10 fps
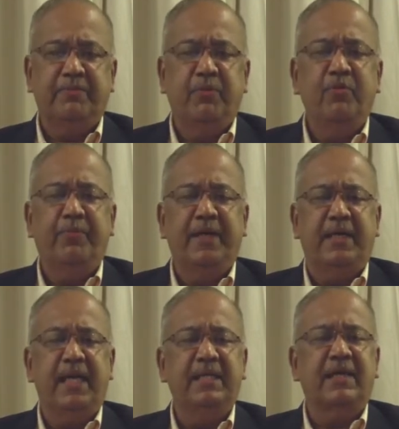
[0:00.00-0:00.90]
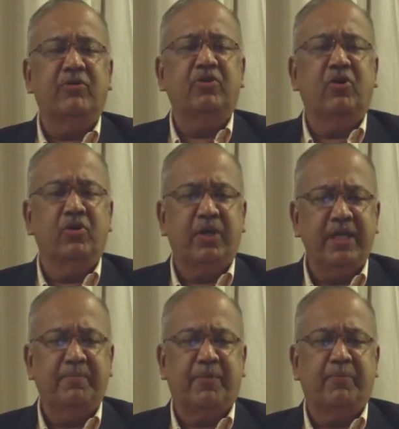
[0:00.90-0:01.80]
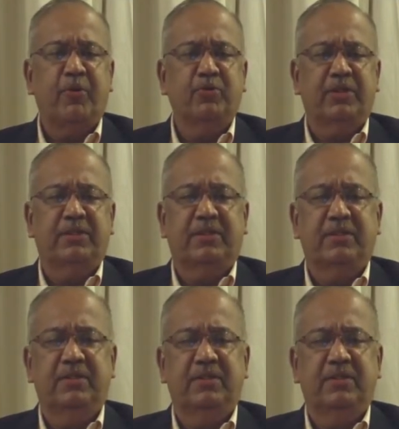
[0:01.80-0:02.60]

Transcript: blueprint lays out concrete proposals